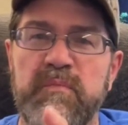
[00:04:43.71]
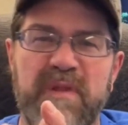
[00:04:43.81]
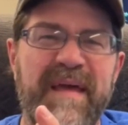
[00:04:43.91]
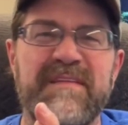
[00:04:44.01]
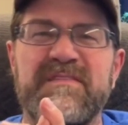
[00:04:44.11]

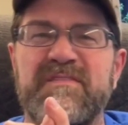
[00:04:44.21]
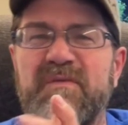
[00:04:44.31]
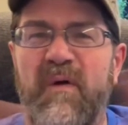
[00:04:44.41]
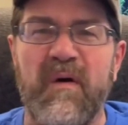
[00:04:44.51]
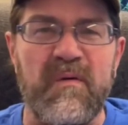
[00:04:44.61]
plants
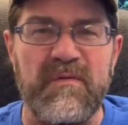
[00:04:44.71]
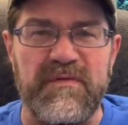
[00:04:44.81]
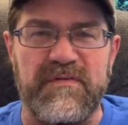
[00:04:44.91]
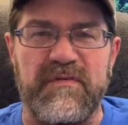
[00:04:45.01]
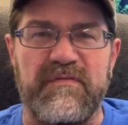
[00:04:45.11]
struggle
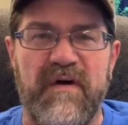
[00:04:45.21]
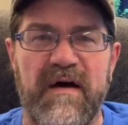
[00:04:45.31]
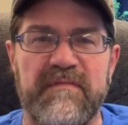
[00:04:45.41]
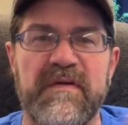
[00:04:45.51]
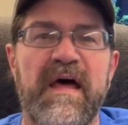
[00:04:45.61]
to
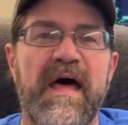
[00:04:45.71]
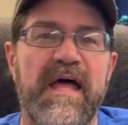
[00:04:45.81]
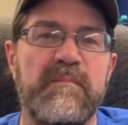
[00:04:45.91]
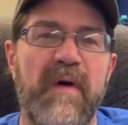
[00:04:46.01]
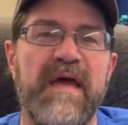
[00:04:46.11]
survive
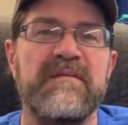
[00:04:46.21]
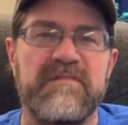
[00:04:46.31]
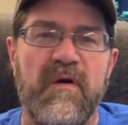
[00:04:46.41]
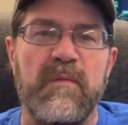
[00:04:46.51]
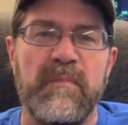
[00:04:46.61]
and may
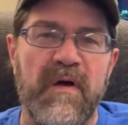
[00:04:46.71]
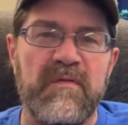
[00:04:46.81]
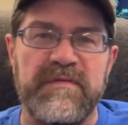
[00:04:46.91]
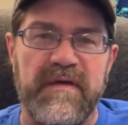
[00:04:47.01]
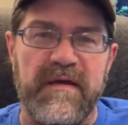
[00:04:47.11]
start
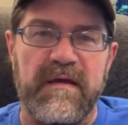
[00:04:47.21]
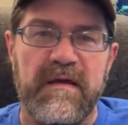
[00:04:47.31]
melting.